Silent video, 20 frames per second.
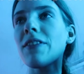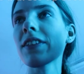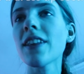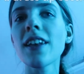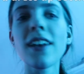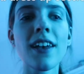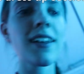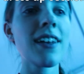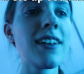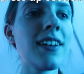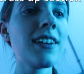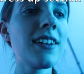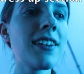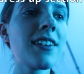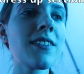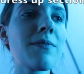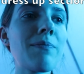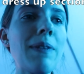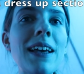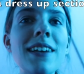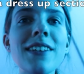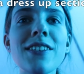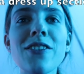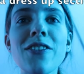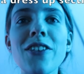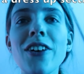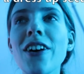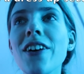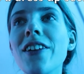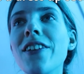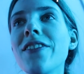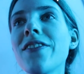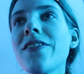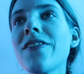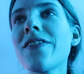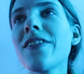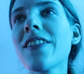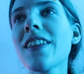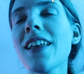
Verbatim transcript: Having the blazer on.